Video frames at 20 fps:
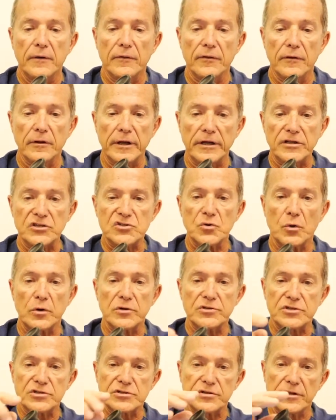The light
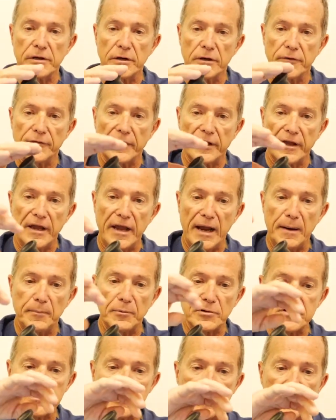source is there, the
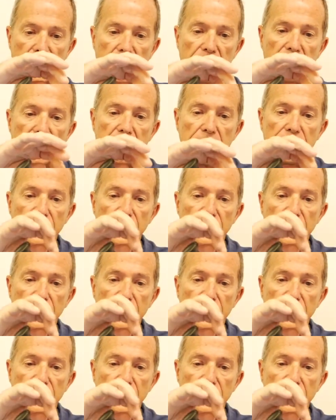camera's there.